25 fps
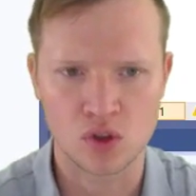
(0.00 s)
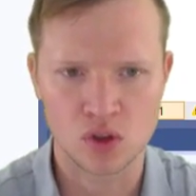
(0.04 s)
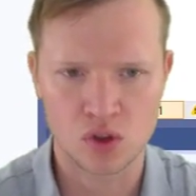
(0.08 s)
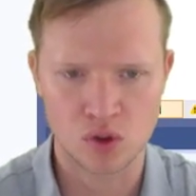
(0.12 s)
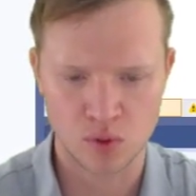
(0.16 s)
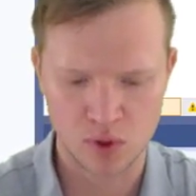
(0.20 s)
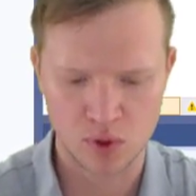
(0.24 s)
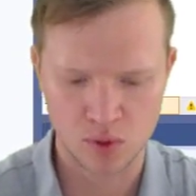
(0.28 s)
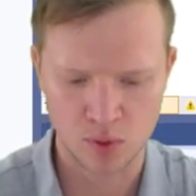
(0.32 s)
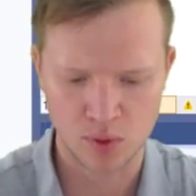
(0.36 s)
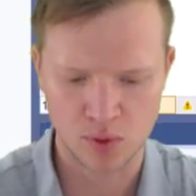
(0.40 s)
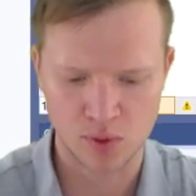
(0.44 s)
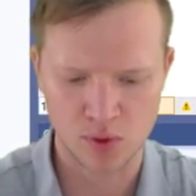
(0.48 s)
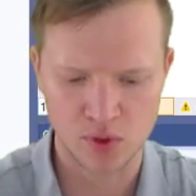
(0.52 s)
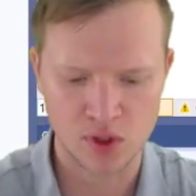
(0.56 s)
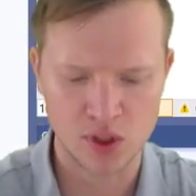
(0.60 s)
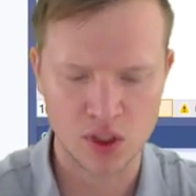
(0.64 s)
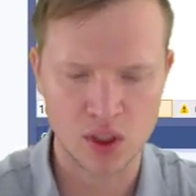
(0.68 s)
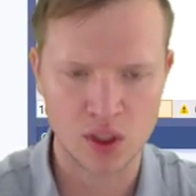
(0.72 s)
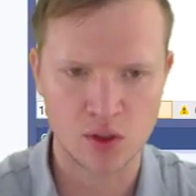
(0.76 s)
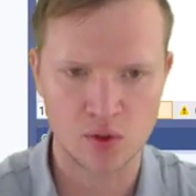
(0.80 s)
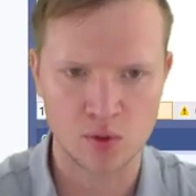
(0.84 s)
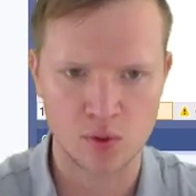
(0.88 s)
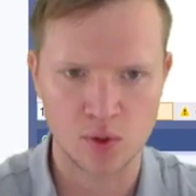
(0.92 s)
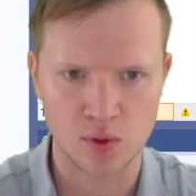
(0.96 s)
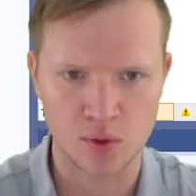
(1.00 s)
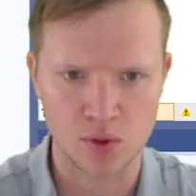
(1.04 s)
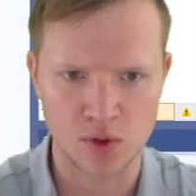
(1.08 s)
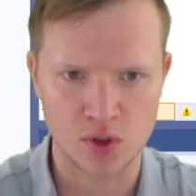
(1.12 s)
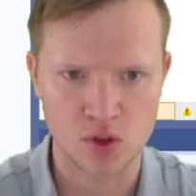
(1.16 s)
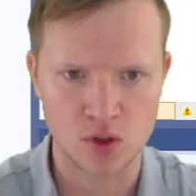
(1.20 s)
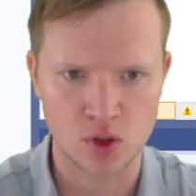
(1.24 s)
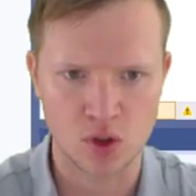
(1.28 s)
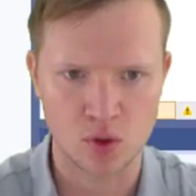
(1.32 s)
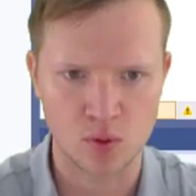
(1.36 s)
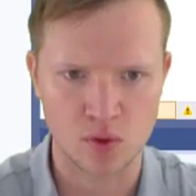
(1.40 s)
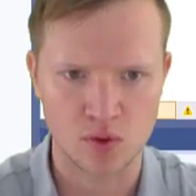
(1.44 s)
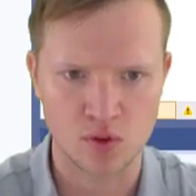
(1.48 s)
So what we will say, we will
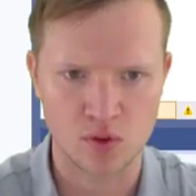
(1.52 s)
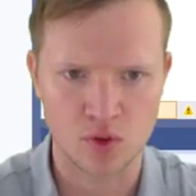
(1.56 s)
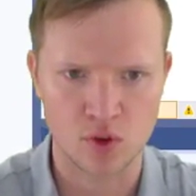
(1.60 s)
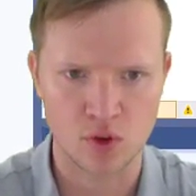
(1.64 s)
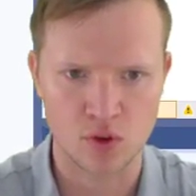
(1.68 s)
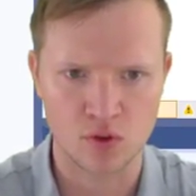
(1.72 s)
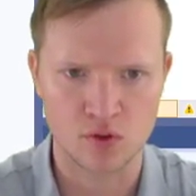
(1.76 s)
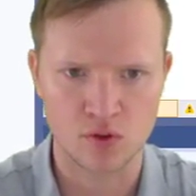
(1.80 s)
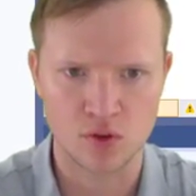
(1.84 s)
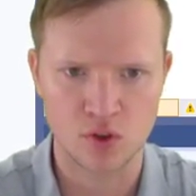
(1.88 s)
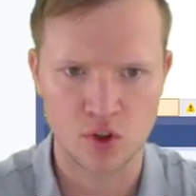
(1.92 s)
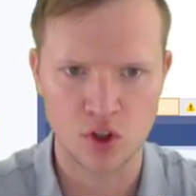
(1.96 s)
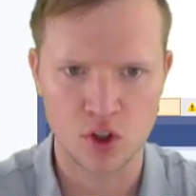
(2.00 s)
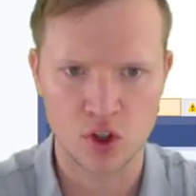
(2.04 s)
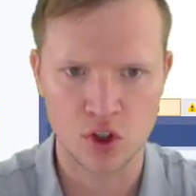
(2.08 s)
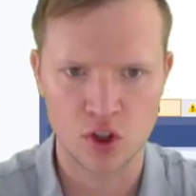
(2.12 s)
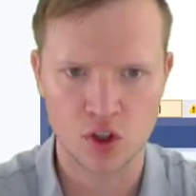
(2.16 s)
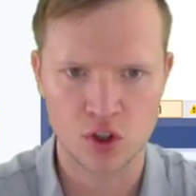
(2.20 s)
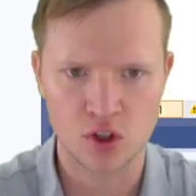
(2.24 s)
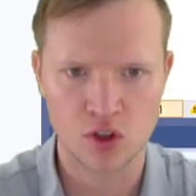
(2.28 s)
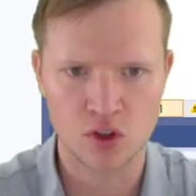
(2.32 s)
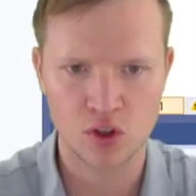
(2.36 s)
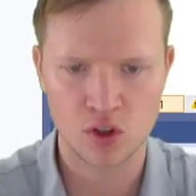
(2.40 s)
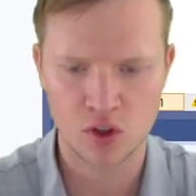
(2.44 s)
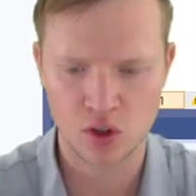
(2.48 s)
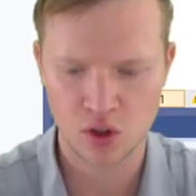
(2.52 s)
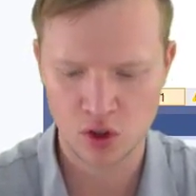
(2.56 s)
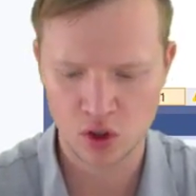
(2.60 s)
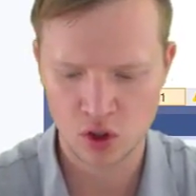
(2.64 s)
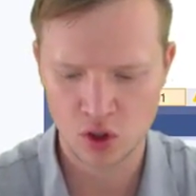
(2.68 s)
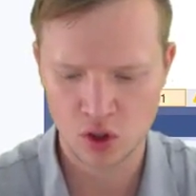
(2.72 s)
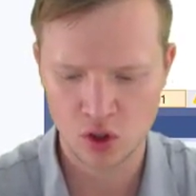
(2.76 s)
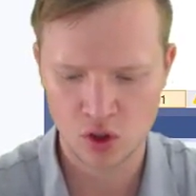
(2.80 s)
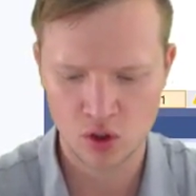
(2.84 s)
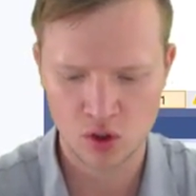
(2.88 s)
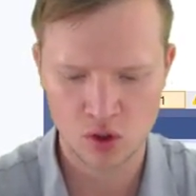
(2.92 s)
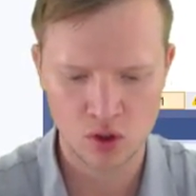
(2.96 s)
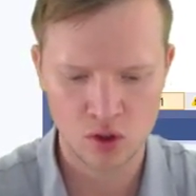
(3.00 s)
start with convert
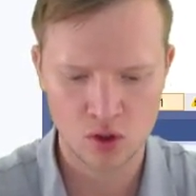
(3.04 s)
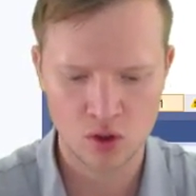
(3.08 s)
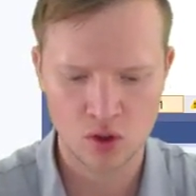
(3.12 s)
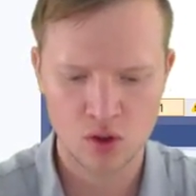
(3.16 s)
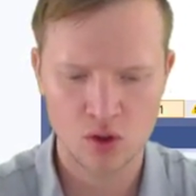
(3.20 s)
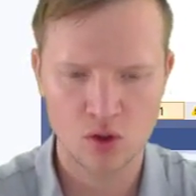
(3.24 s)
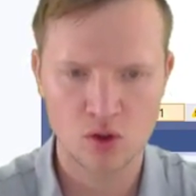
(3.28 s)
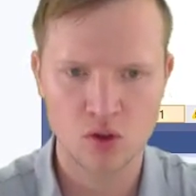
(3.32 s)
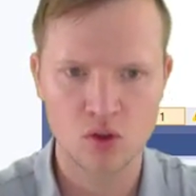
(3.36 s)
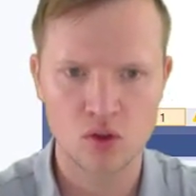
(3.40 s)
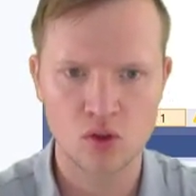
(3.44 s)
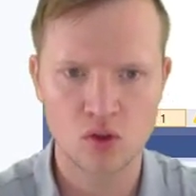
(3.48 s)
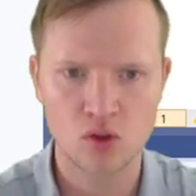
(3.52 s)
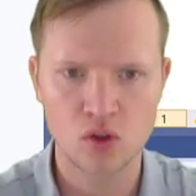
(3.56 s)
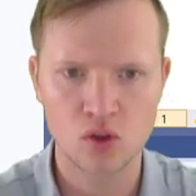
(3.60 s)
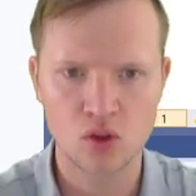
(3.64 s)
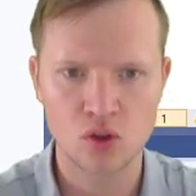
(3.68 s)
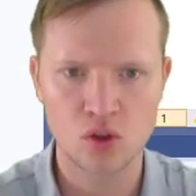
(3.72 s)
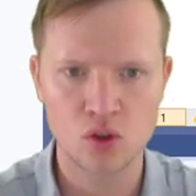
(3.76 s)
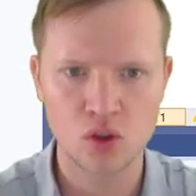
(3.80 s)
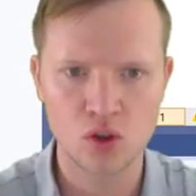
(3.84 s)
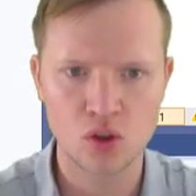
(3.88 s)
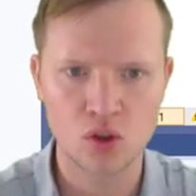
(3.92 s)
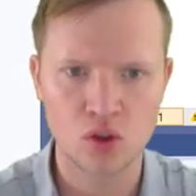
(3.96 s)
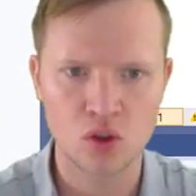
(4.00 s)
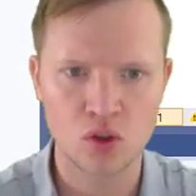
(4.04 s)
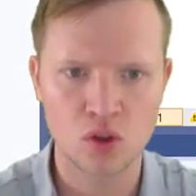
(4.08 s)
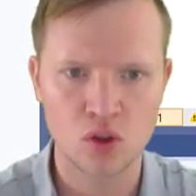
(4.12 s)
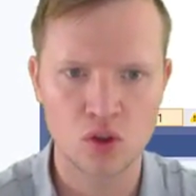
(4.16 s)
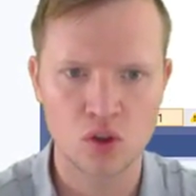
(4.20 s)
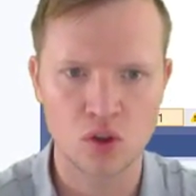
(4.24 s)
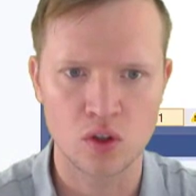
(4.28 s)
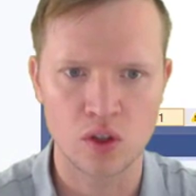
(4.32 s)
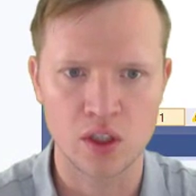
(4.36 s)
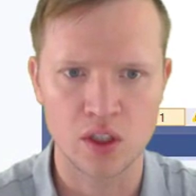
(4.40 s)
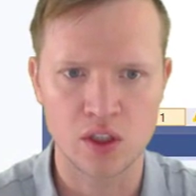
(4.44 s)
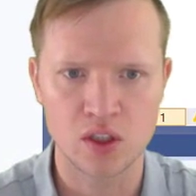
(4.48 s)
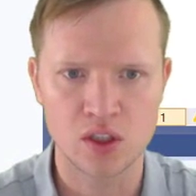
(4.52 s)
to
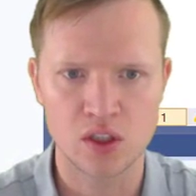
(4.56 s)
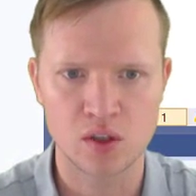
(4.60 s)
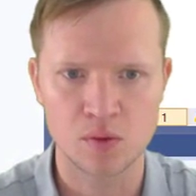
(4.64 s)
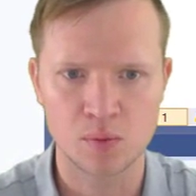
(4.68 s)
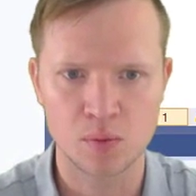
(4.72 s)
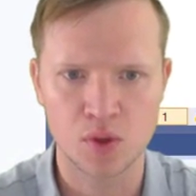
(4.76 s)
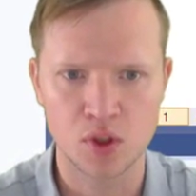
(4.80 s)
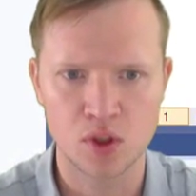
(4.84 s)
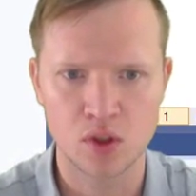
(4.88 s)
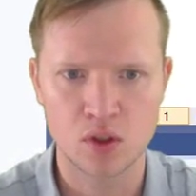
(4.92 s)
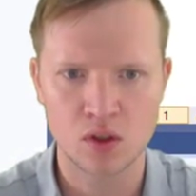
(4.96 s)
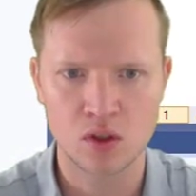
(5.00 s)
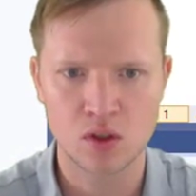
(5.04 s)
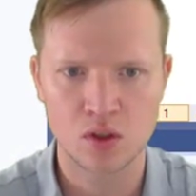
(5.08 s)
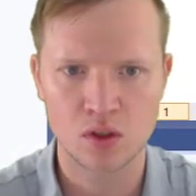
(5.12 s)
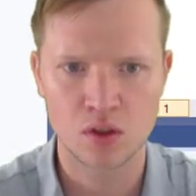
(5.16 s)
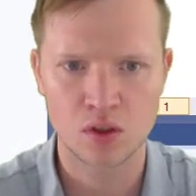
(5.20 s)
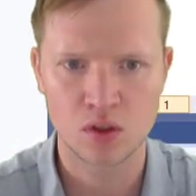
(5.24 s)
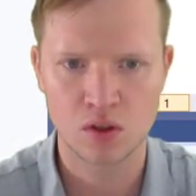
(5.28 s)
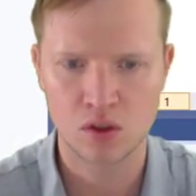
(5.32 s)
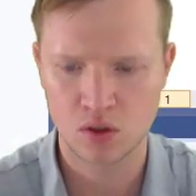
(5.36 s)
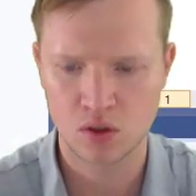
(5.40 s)
decimal,